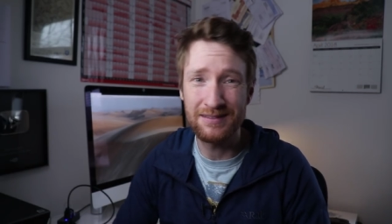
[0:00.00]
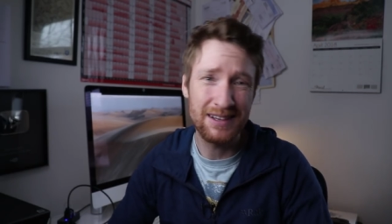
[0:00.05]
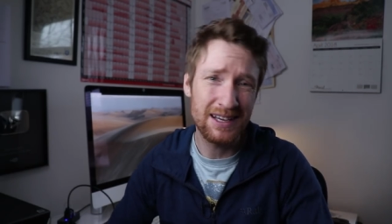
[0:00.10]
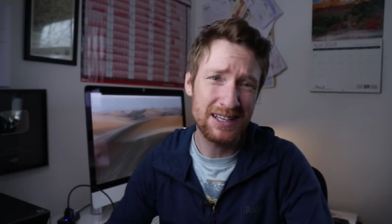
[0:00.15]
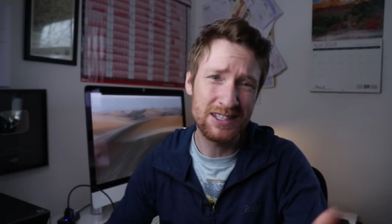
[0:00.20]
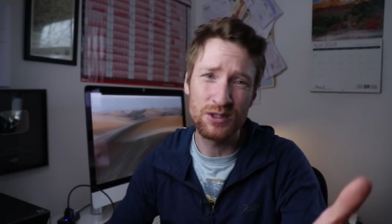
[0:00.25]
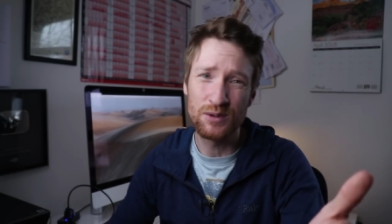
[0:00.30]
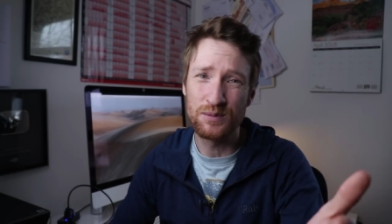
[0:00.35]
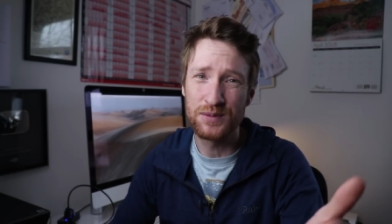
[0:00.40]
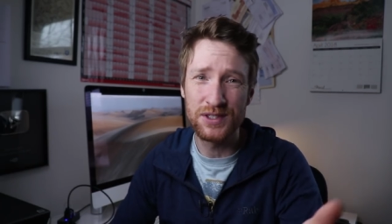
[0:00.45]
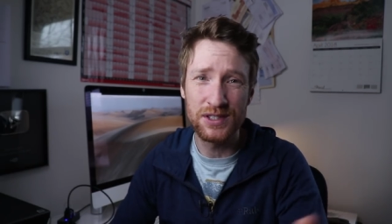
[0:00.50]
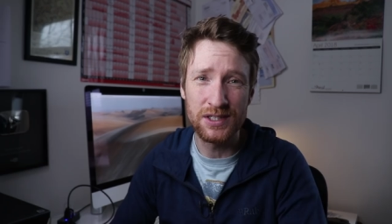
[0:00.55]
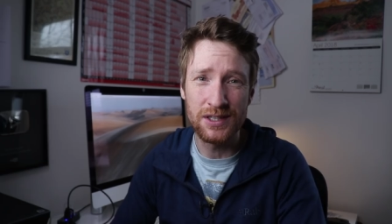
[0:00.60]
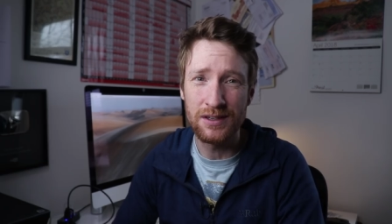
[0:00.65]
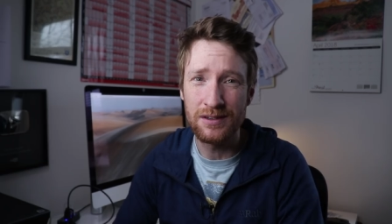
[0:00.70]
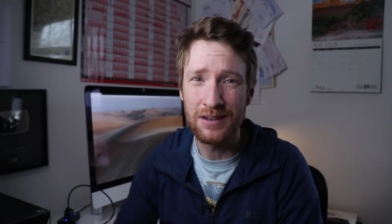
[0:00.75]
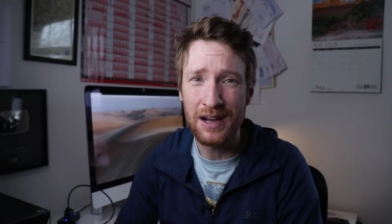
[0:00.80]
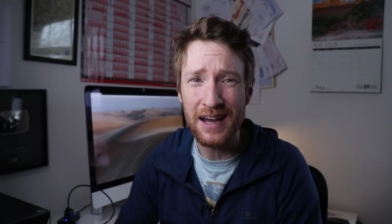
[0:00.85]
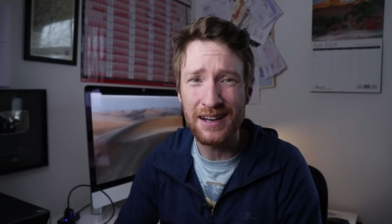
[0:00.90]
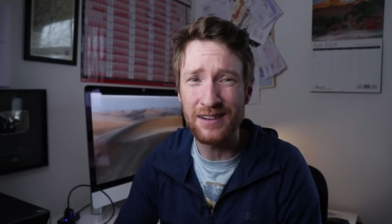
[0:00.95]
That's up to
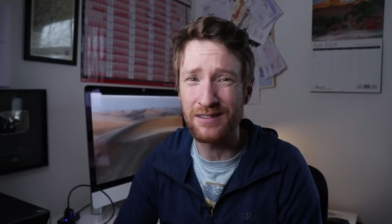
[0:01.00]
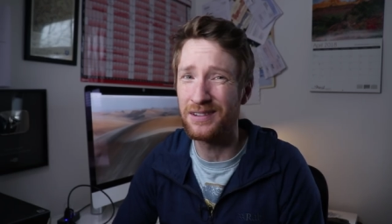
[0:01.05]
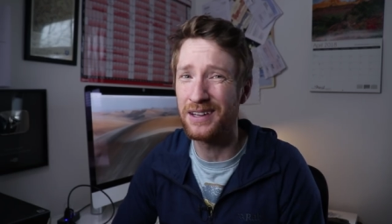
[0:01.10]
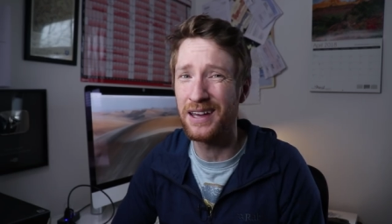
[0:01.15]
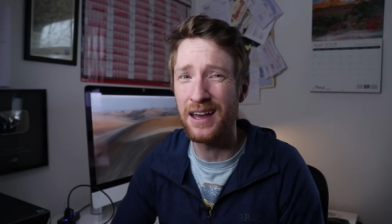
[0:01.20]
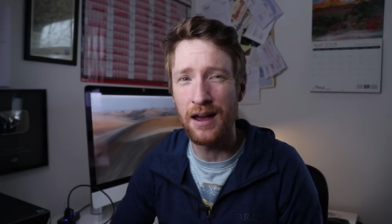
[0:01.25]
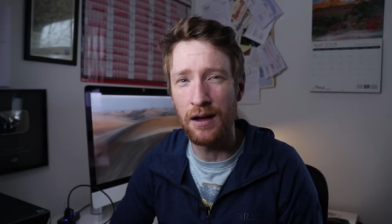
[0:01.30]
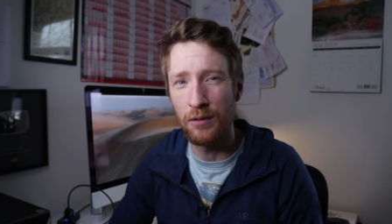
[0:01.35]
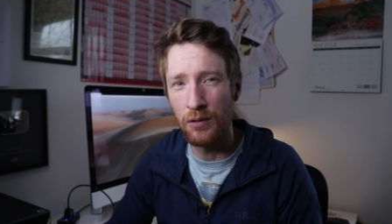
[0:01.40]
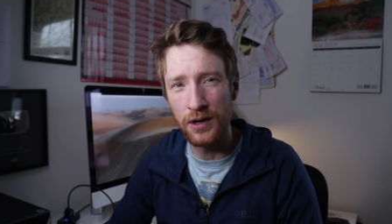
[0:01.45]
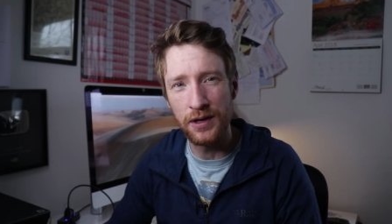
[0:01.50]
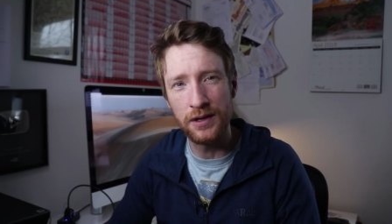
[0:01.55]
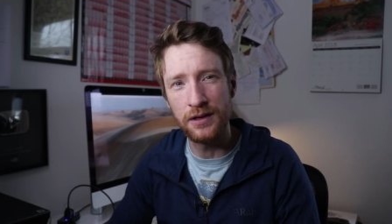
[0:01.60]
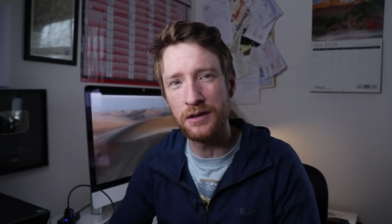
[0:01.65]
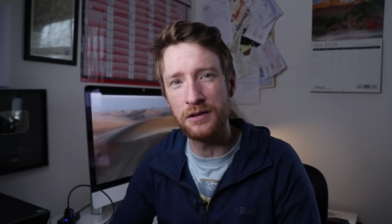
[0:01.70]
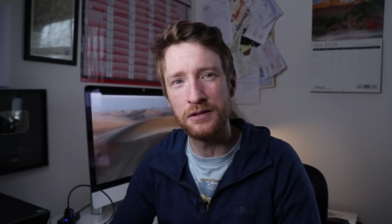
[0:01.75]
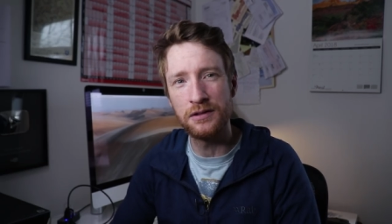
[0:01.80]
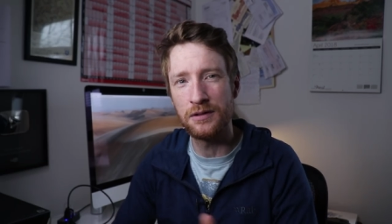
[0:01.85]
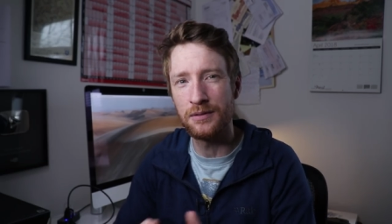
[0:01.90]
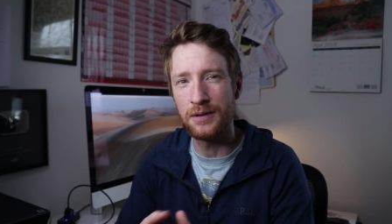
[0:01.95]
you. I don't care what you
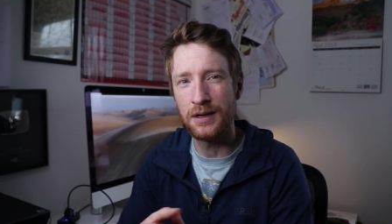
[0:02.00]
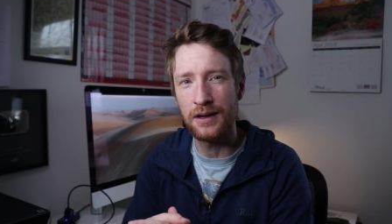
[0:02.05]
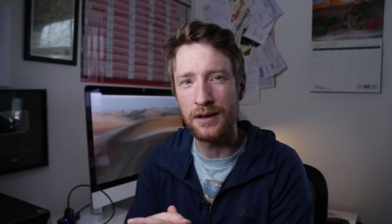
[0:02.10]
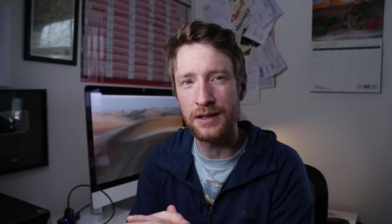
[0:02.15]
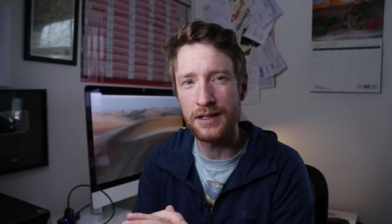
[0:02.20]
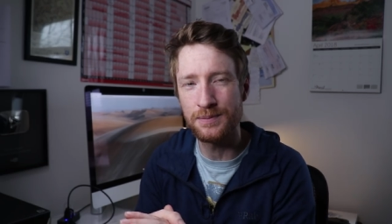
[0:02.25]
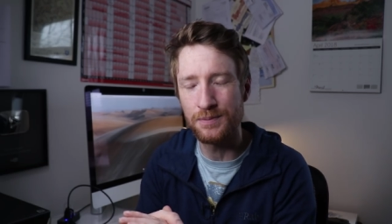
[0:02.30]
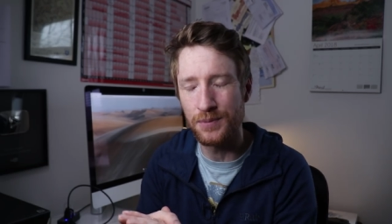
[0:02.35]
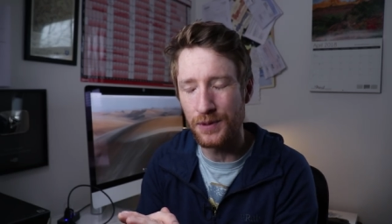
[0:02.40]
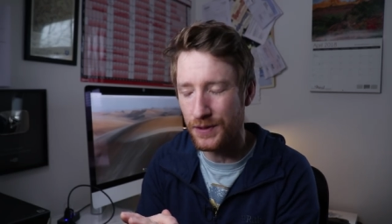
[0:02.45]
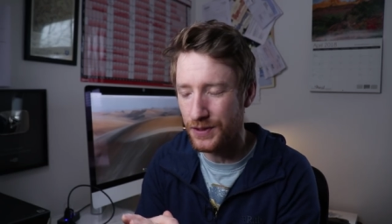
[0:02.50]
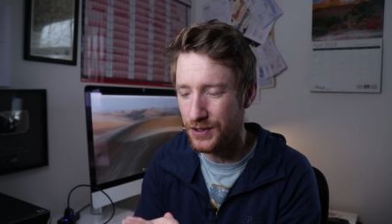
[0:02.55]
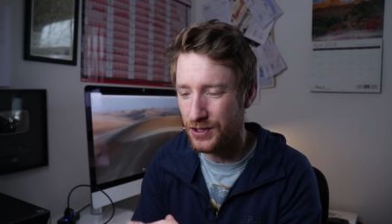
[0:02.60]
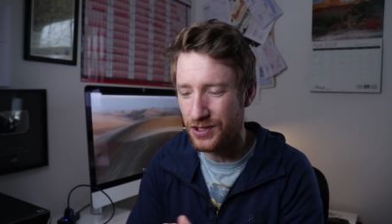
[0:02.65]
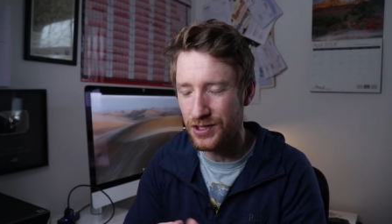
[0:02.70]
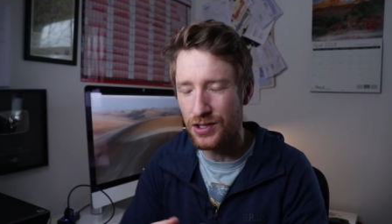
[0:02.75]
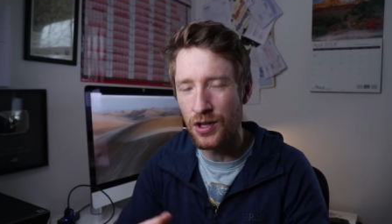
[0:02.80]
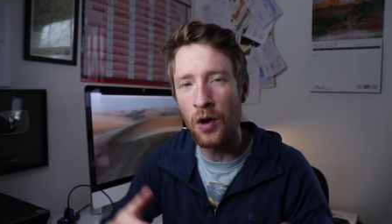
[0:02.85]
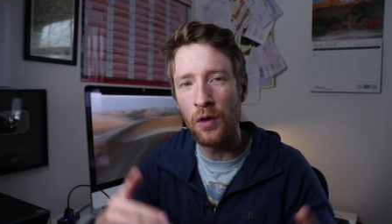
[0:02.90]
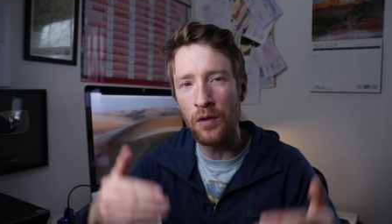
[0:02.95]
do to be honest but
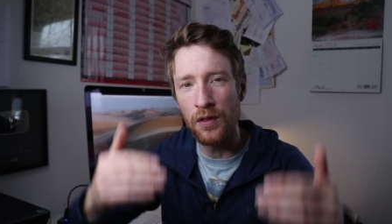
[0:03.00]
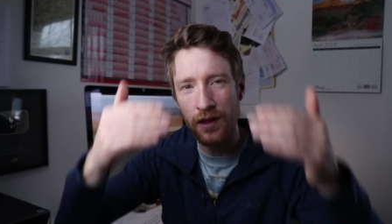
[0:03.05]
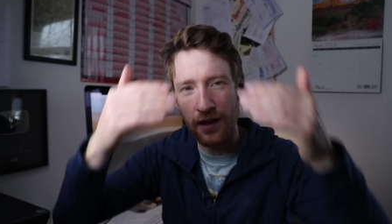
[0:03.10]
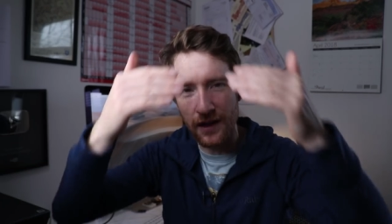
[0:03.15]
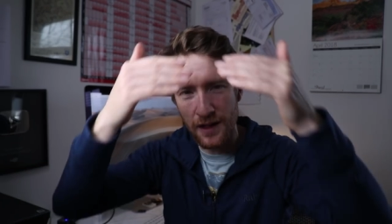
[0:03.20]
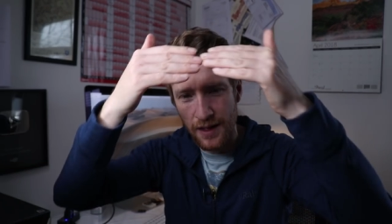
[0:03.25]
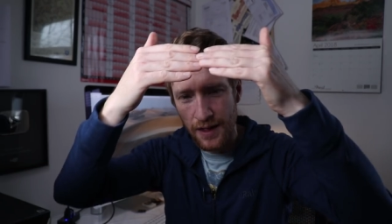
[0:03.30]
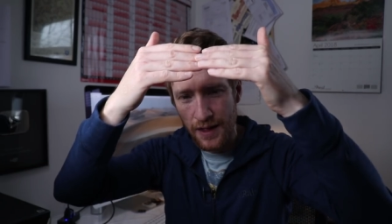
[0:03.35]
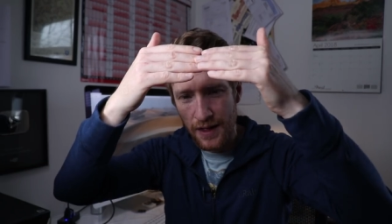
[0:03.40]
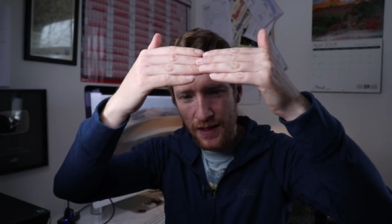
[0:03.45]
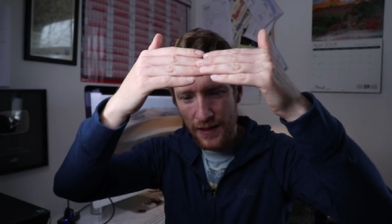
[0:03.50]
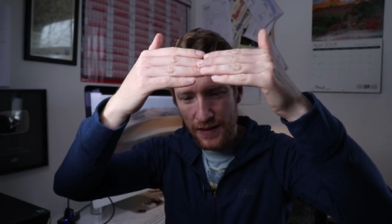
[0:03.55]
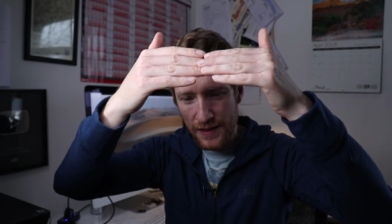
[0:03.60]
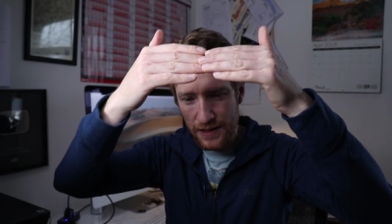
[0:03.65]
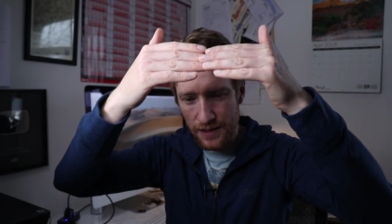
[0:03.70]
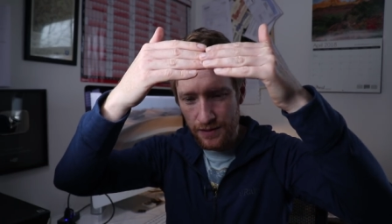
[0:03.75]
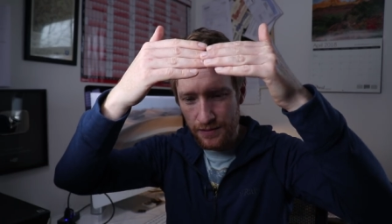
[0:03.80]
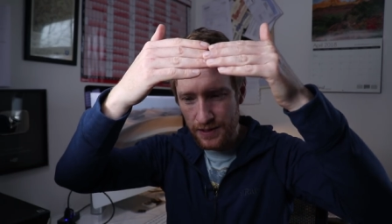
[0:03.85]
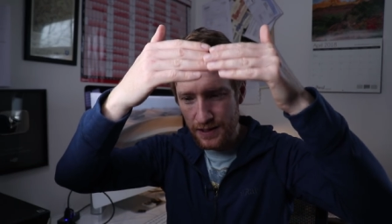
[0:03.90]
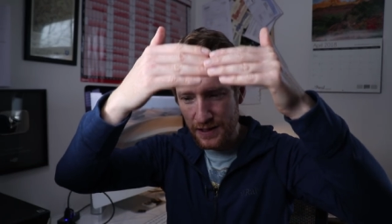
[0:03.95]
just know that
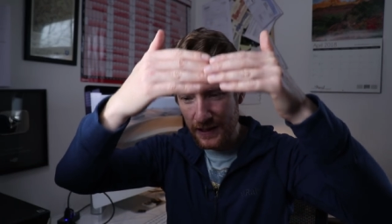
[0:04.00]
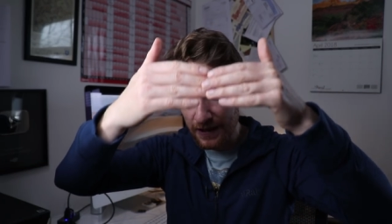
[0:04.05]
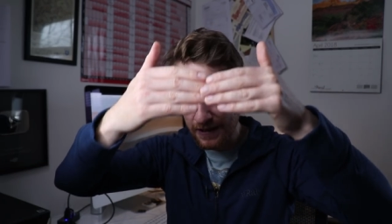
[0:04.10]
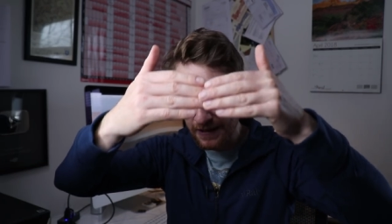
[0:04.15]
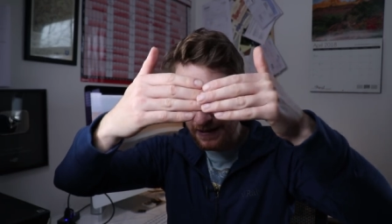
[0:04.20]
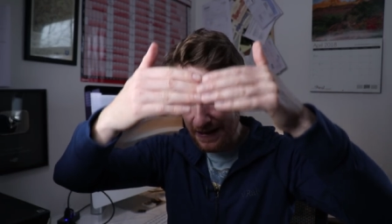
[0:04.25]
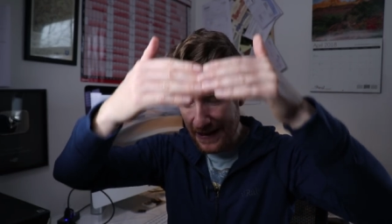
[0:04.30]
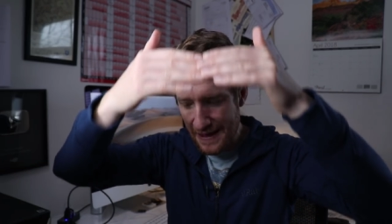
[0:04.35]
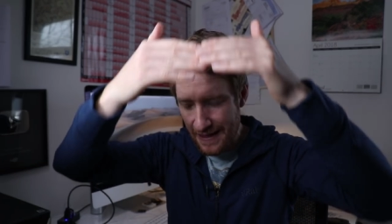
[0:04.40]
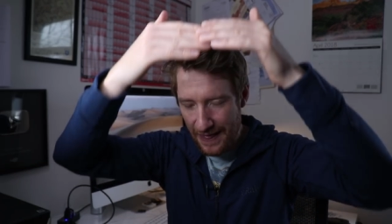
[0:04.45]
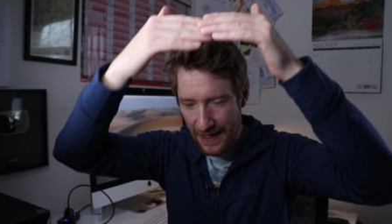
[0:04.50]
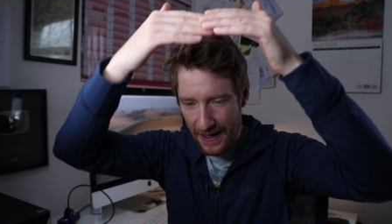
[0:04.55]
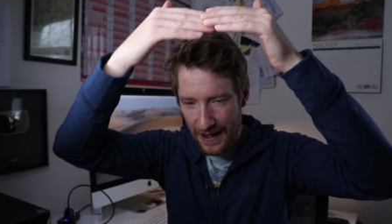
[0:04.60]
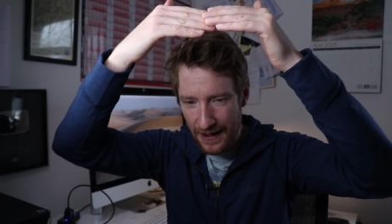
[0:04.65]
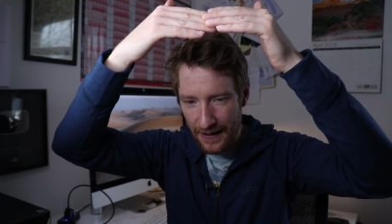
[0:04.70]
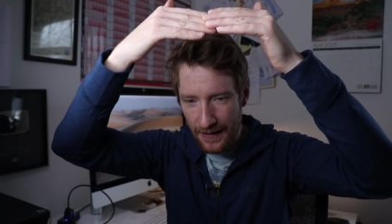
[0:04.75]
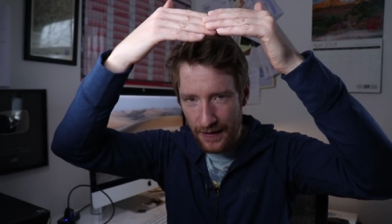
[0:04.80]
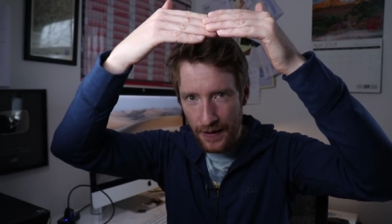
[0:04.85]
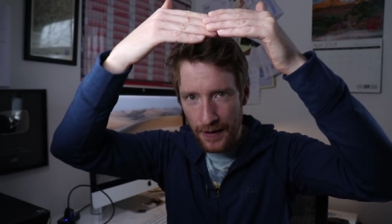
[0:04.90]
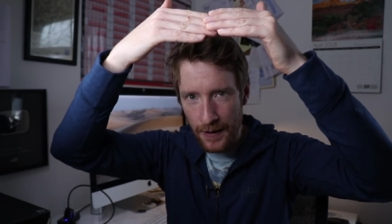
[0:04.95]
you know you're going to get
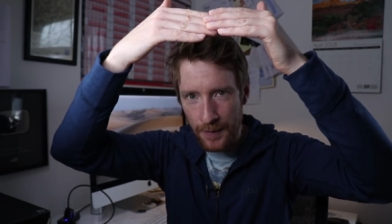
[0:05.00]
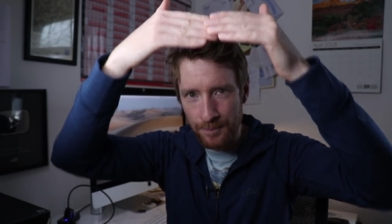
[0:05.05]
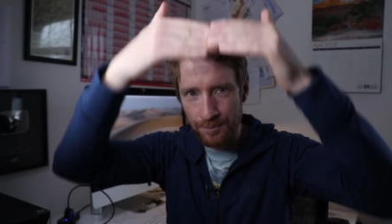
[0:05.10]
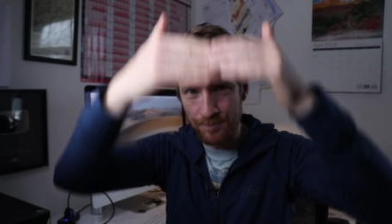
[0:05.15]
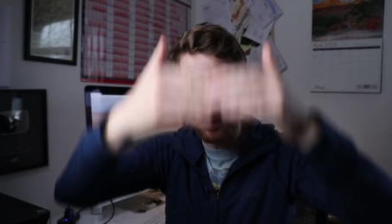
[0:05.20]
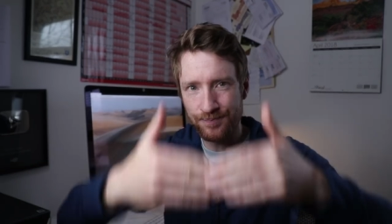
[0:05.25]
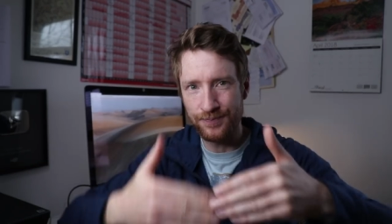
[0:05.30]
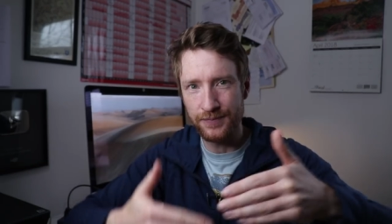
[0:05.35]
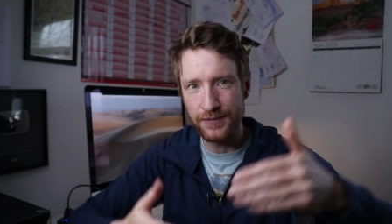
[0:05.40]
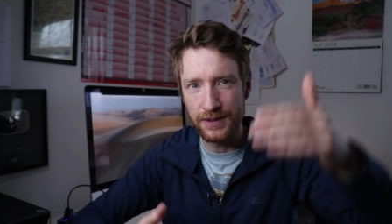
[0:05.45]
that um,